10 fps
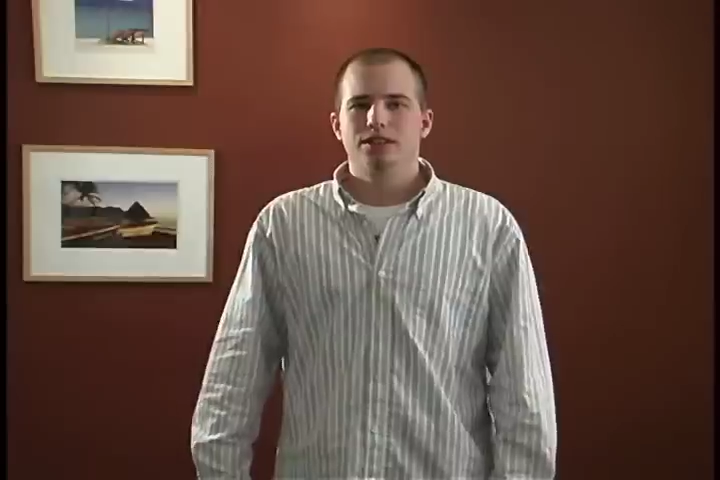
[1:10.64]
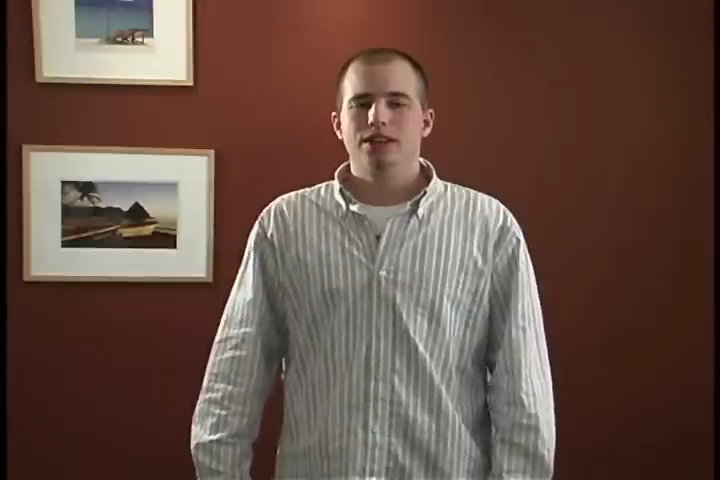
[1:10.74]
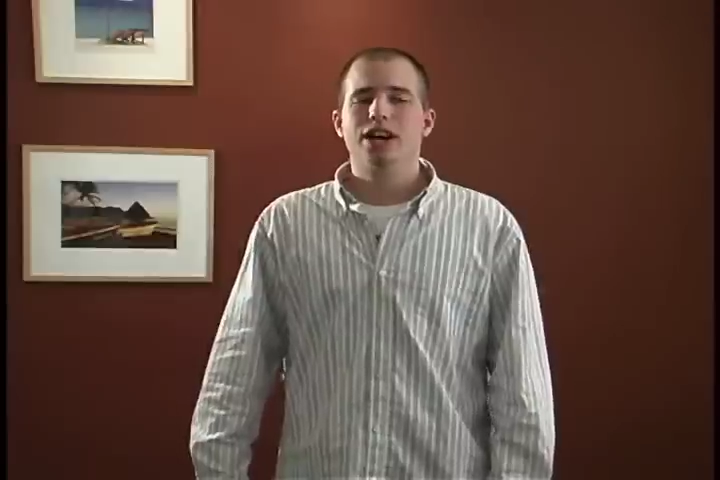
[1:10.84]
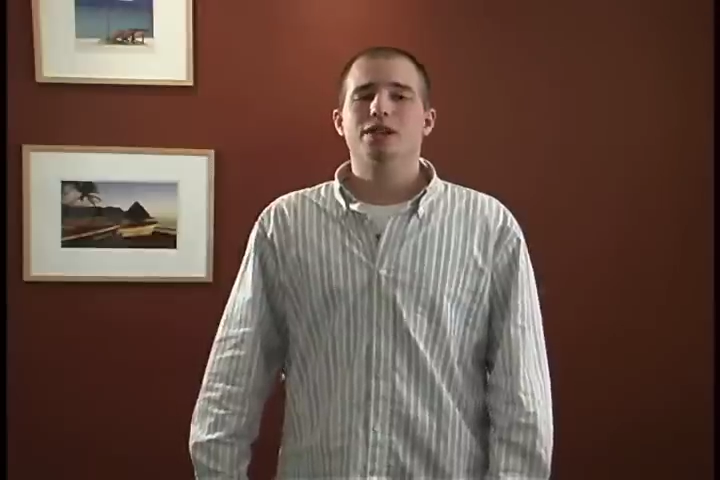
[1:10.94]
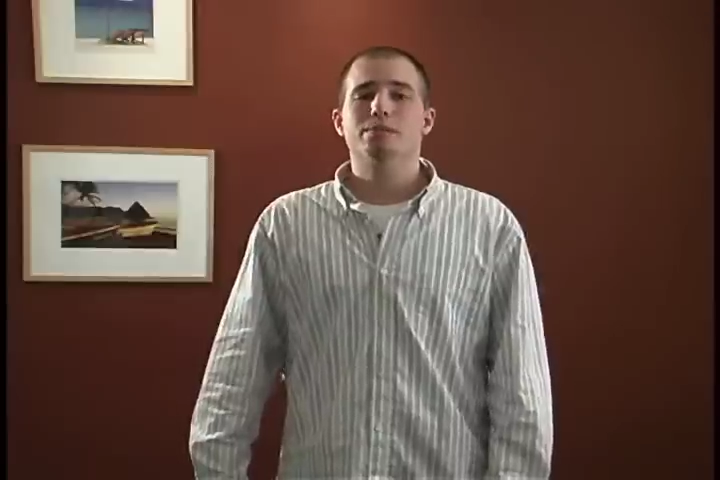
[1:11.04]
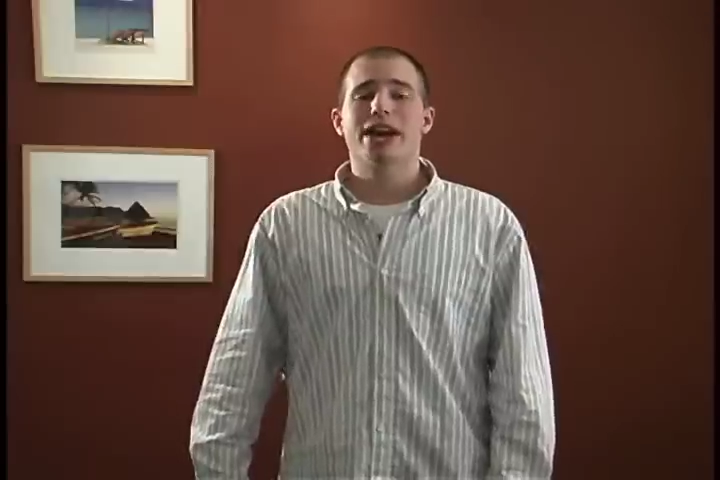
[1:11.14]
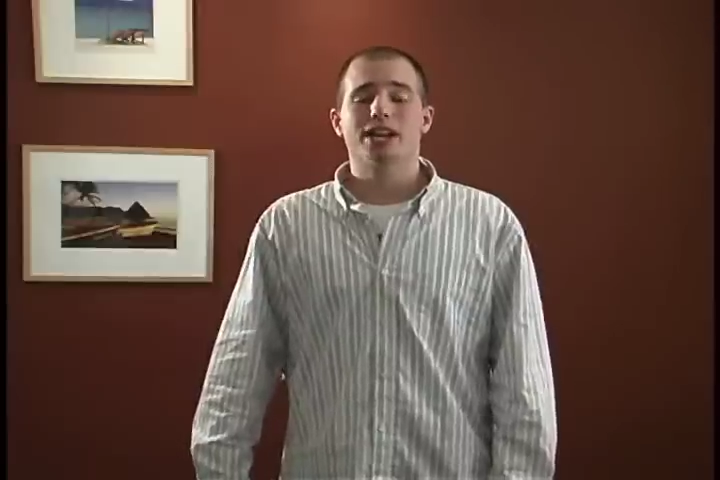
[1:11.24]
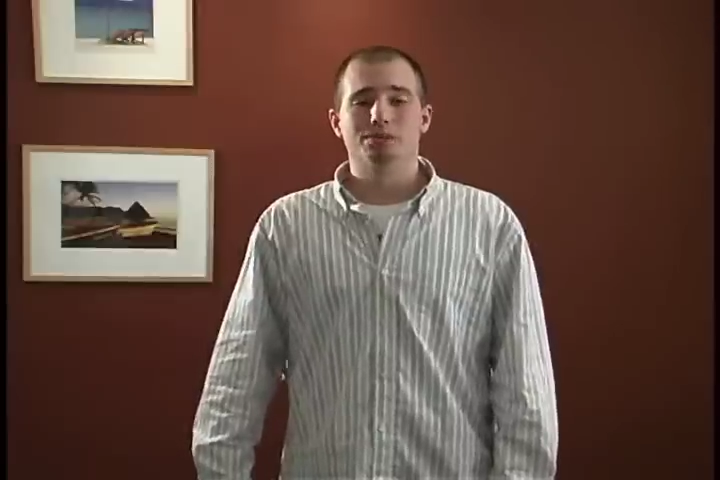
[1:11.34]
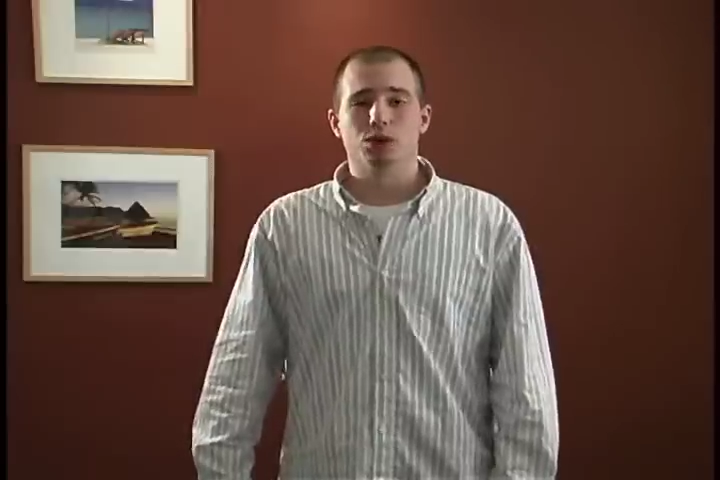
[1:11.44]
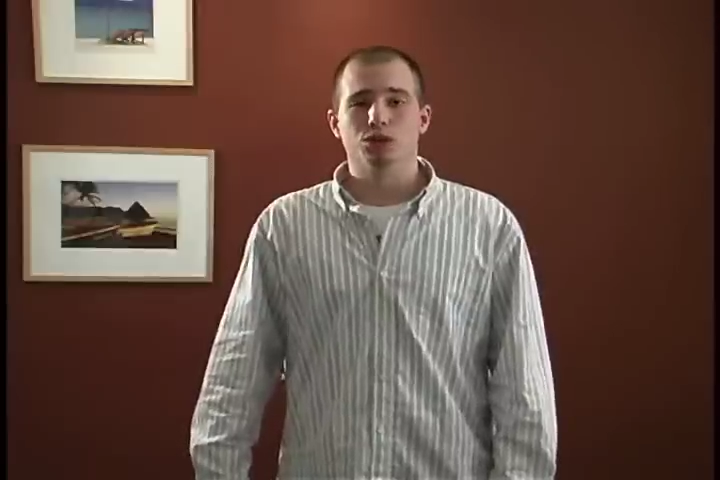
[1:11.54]
In
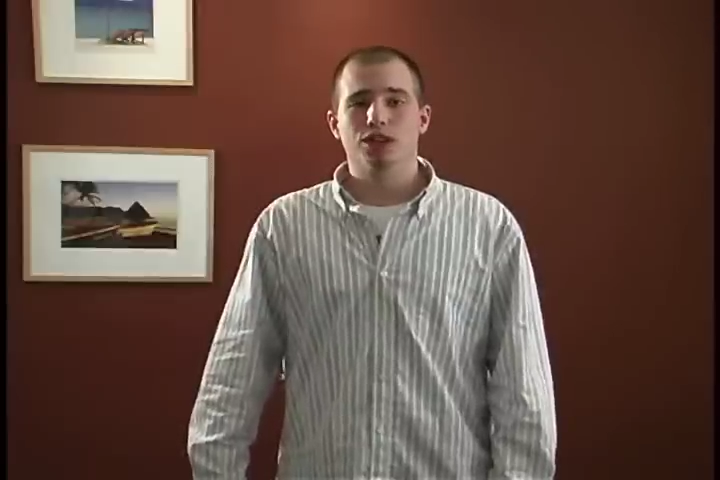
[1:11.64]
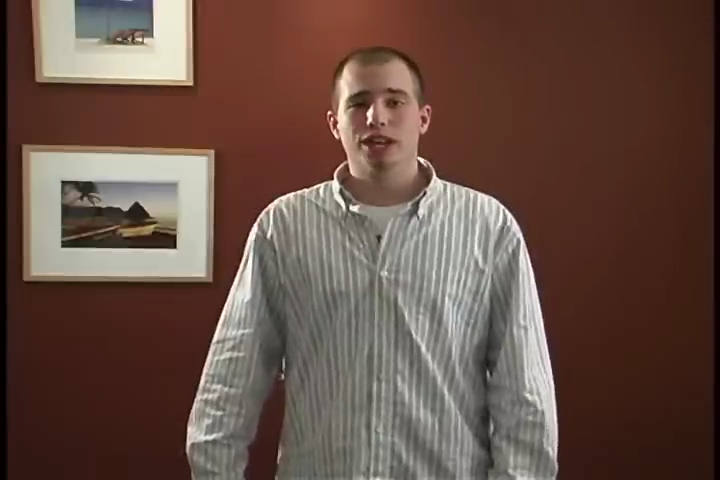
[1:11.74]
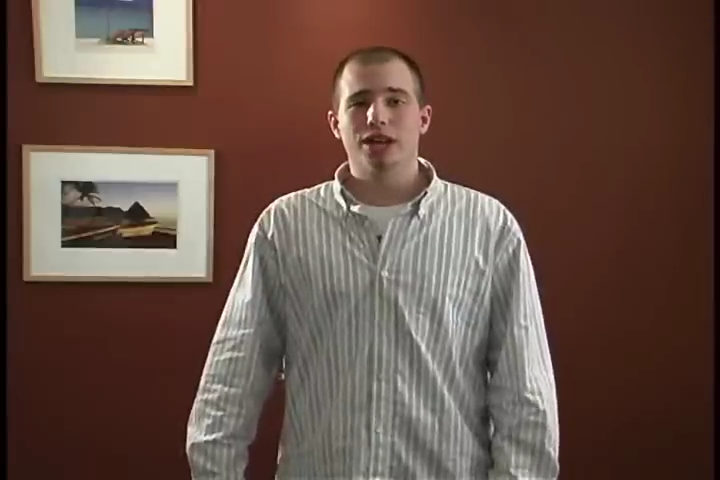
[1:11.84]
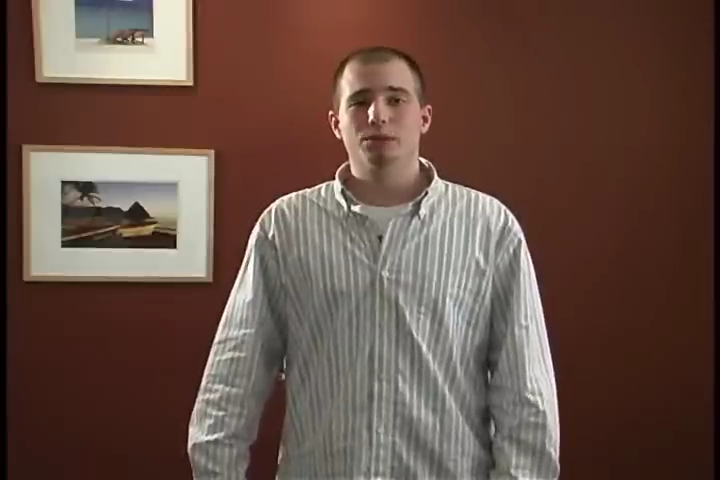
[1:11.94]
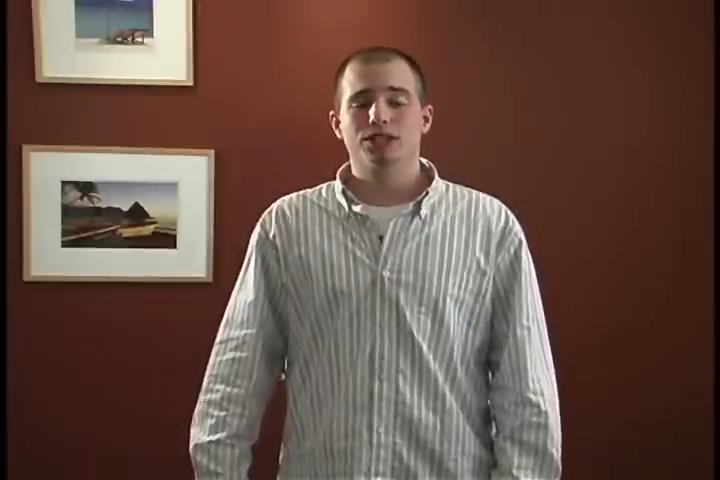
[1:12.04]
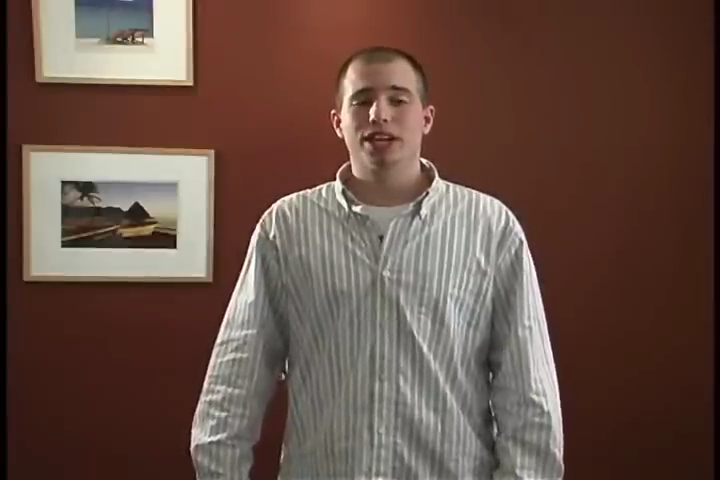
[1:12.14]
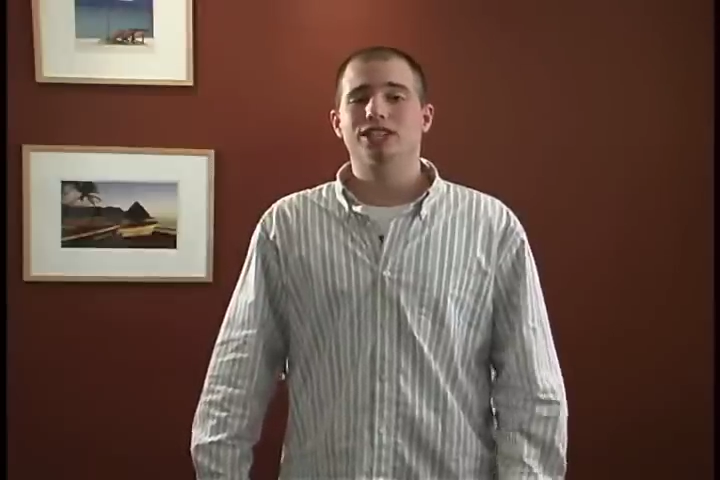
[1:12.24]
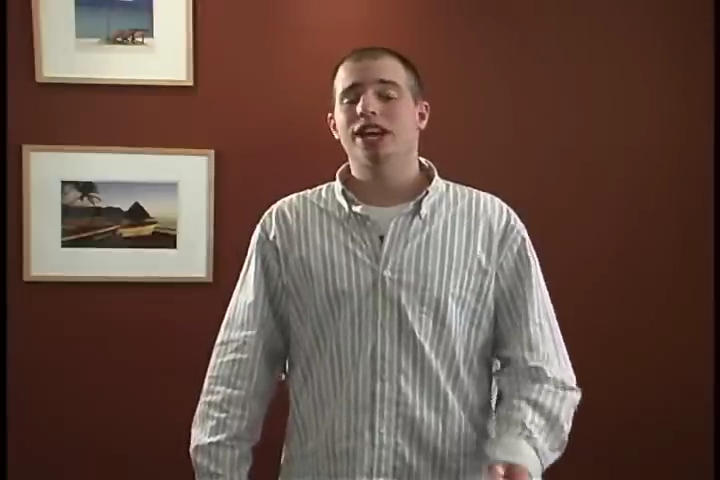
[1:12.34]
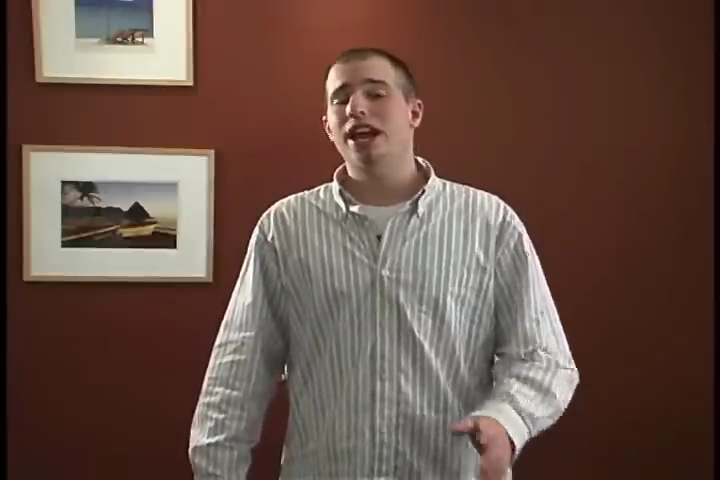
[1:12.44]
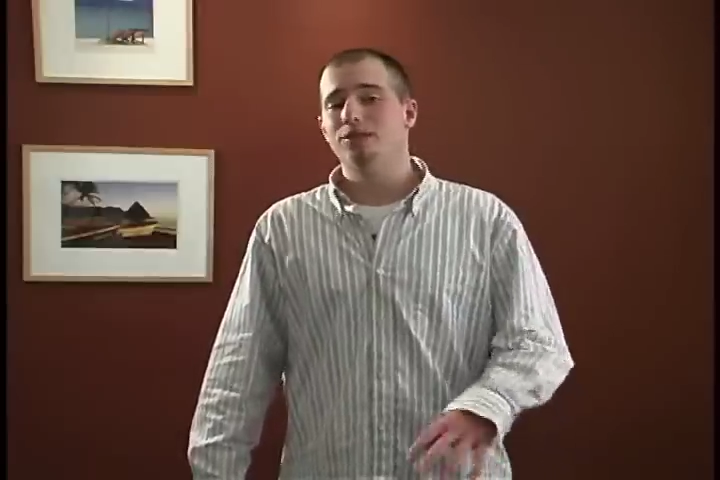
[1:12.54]
automatic mode, the camera
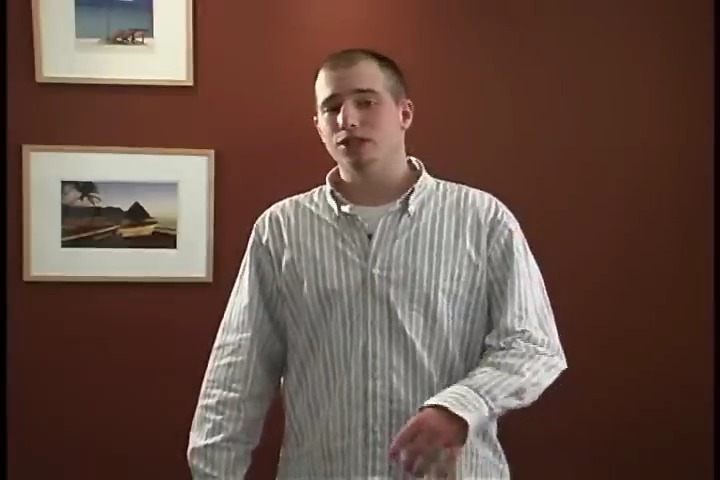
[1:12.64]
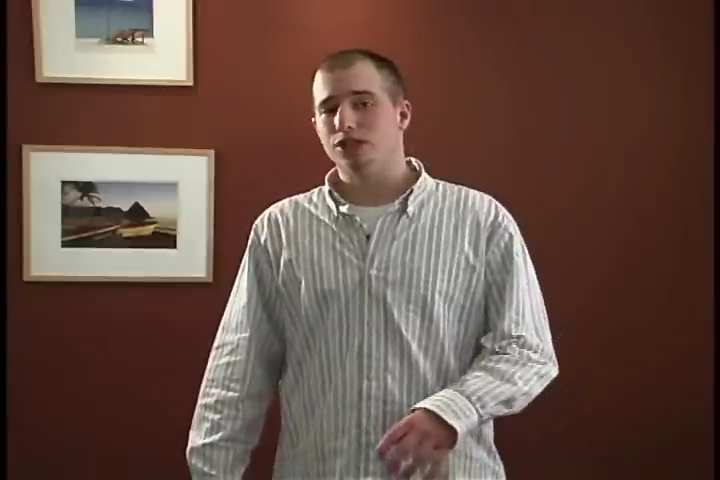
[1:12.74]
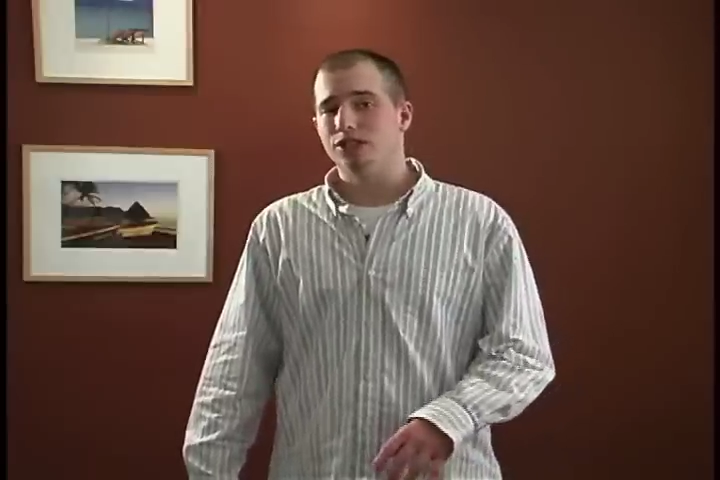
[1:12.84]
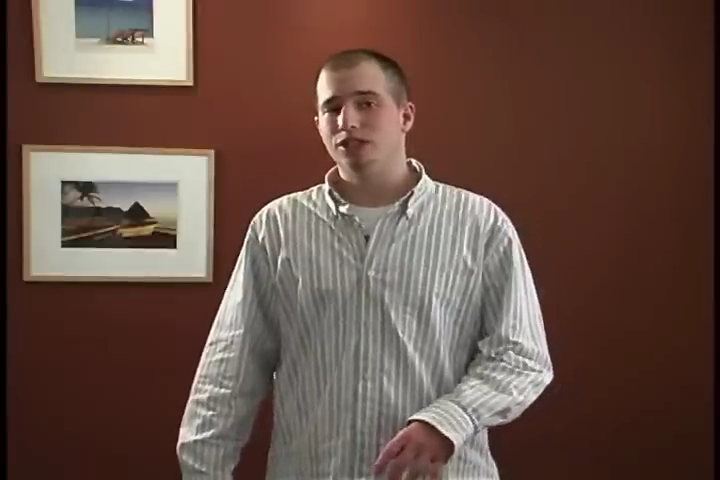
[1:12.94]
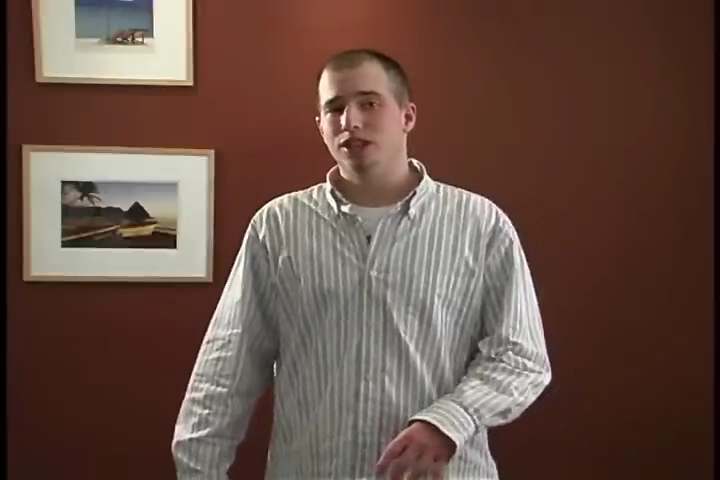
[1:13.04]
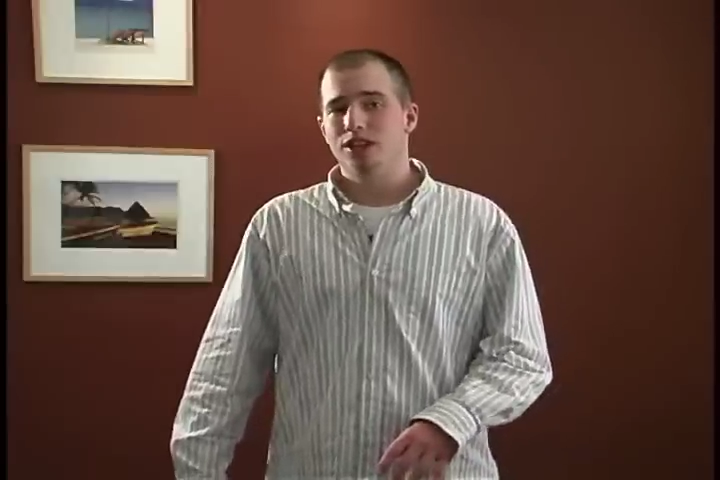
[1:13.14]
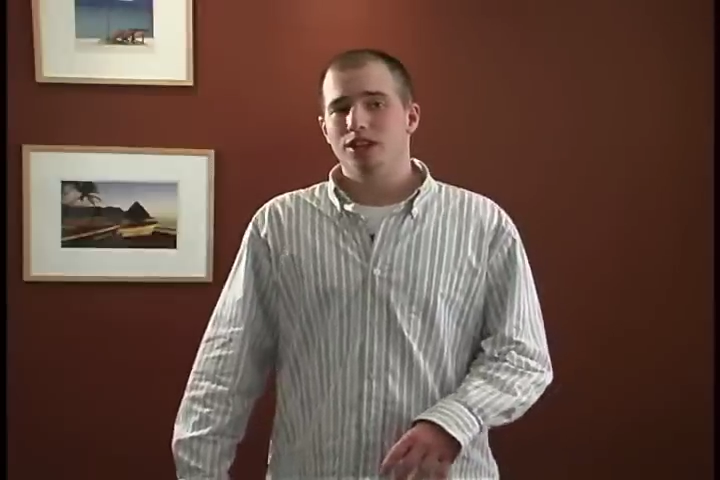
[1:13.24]
takes averages